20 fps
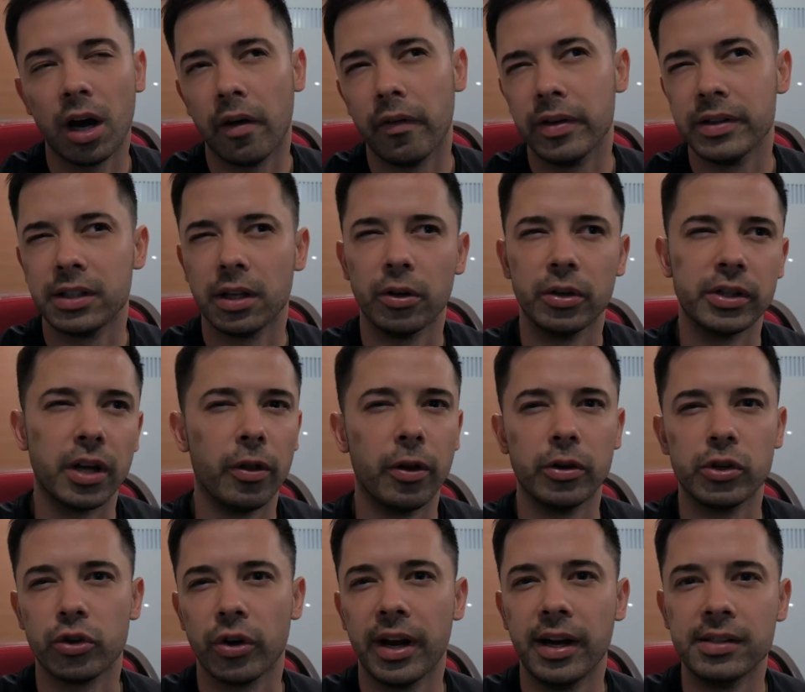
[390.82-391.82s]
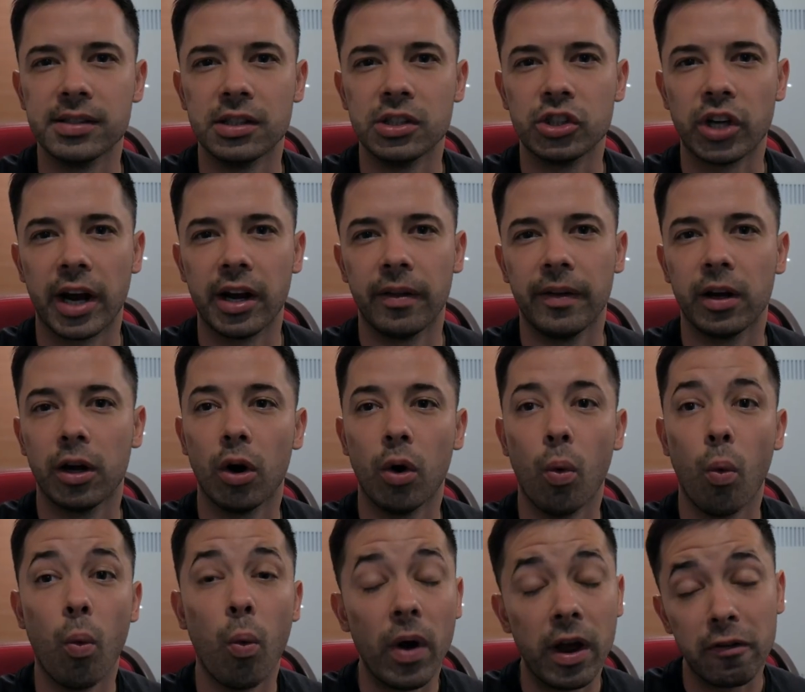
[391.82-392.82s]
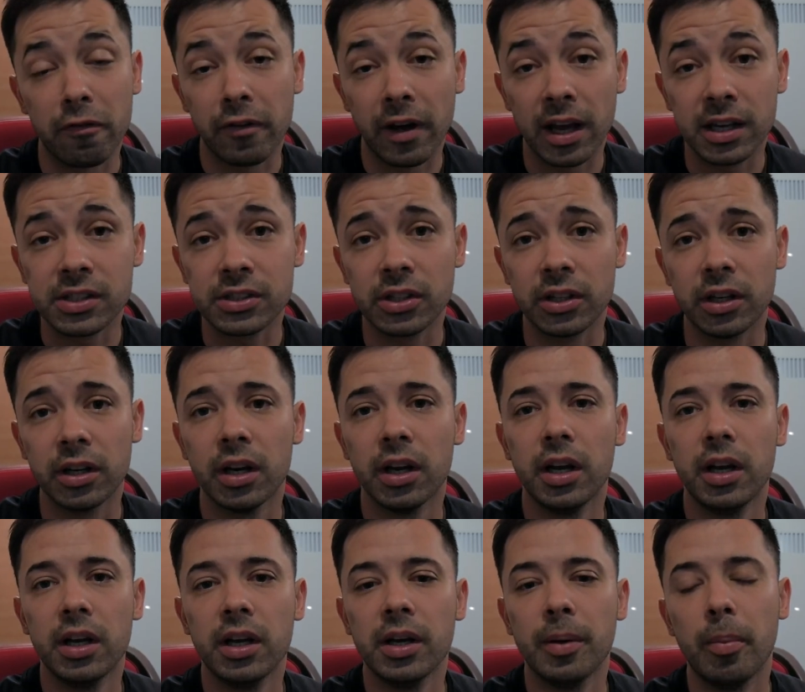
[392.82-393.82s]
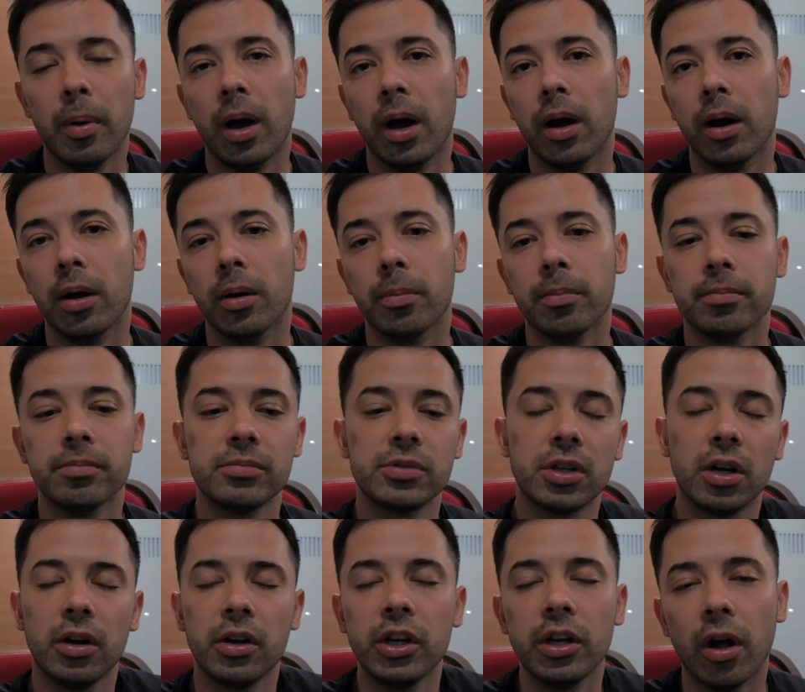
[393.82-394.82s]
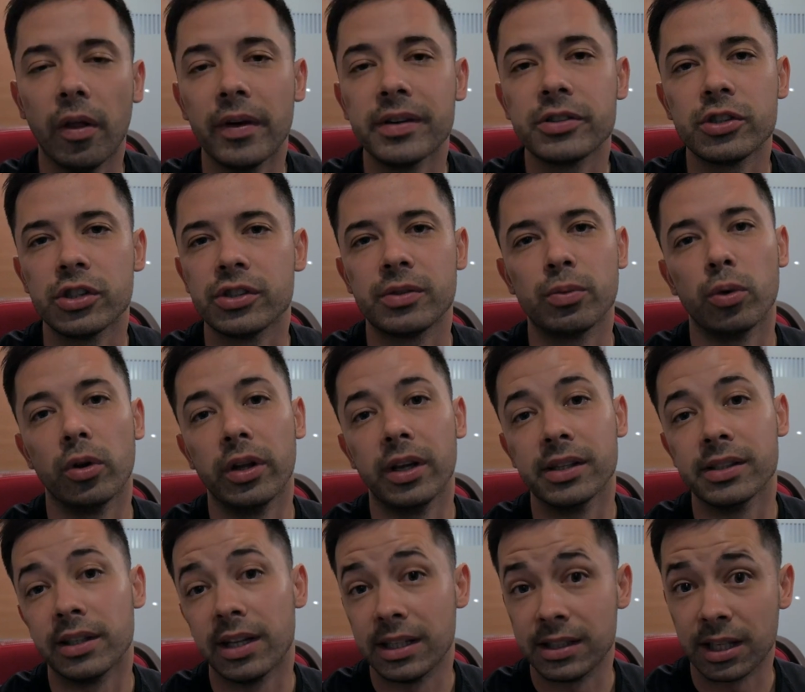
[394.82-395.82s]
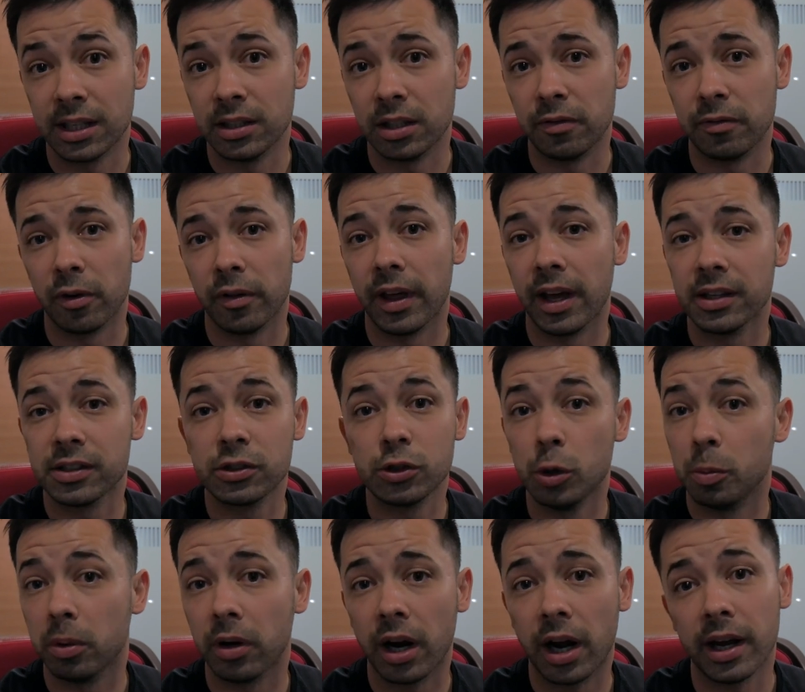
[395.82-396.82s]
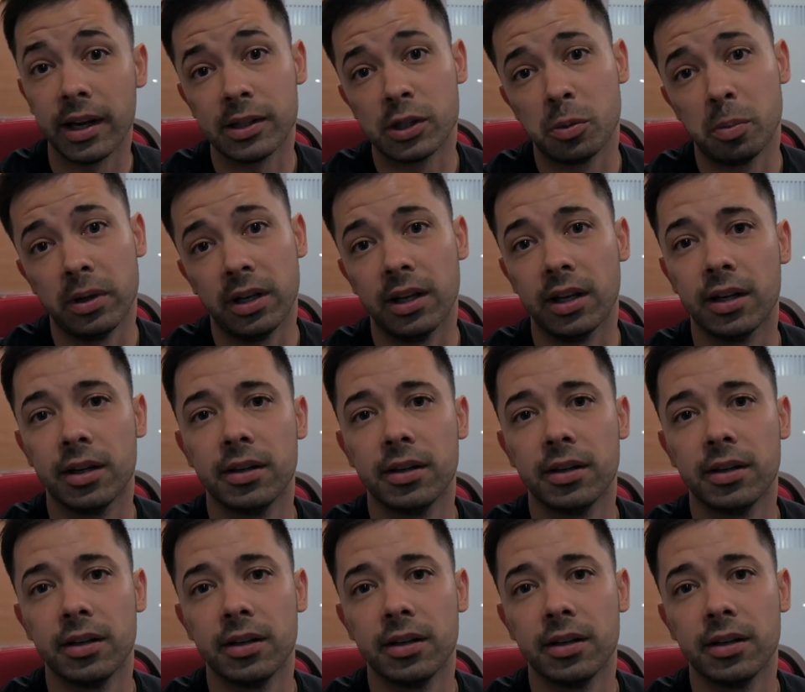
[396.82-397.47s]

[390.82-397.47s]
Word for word: Obviously, there's other trains in China that go way faster. Um, so, you know, this just really isn't intended for that super high speed.